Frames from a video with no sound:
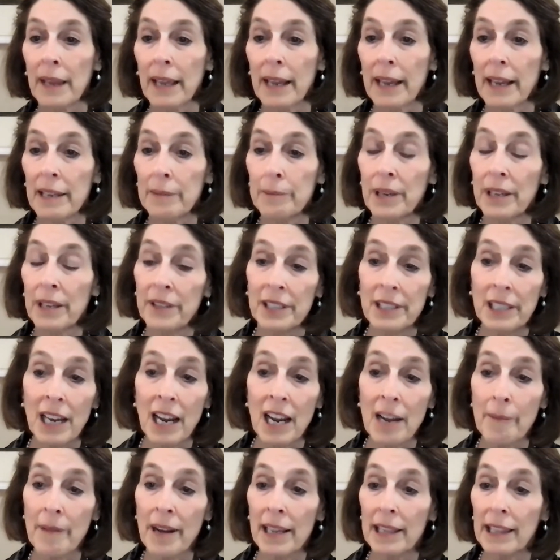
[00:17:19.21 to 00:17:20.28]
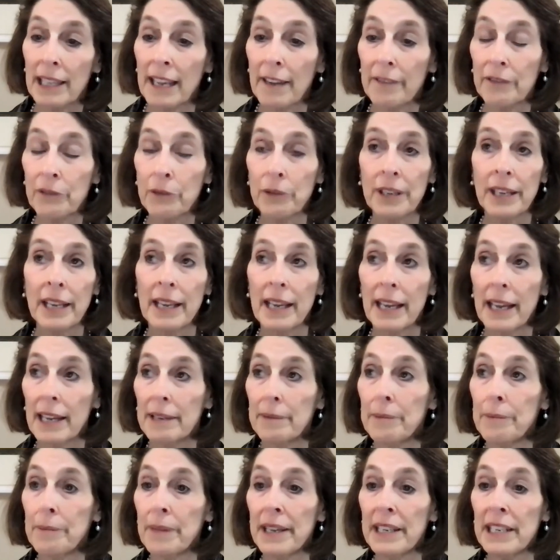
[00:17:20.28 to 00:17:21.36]
And by the time I left, we
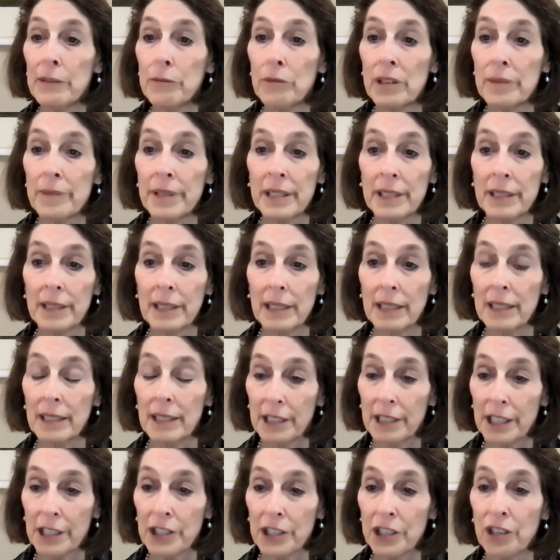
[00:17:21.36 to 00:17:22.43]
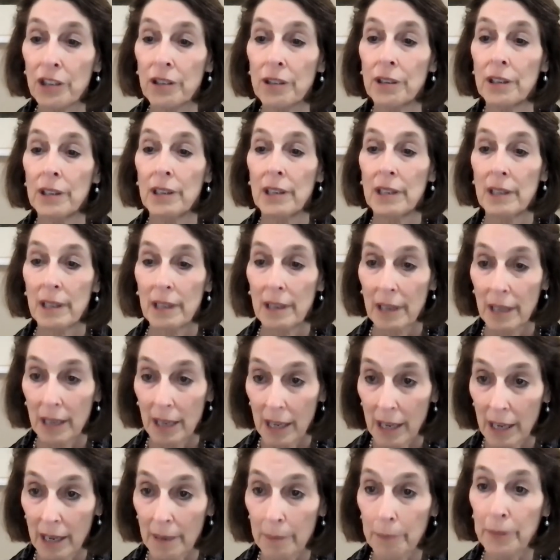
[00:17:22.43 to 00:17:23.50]
had many women in senior
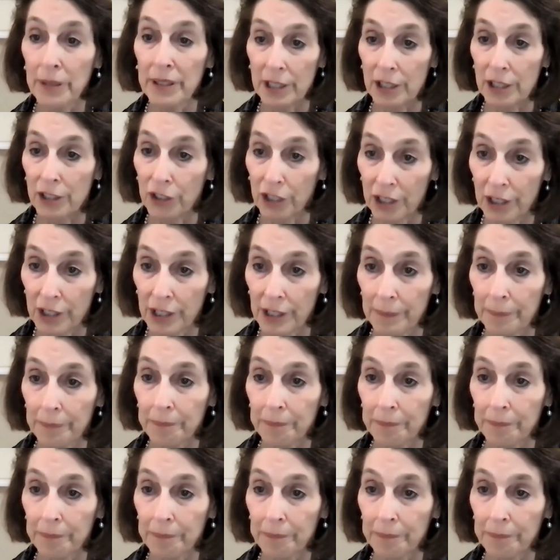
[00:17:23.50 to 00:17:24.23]
positions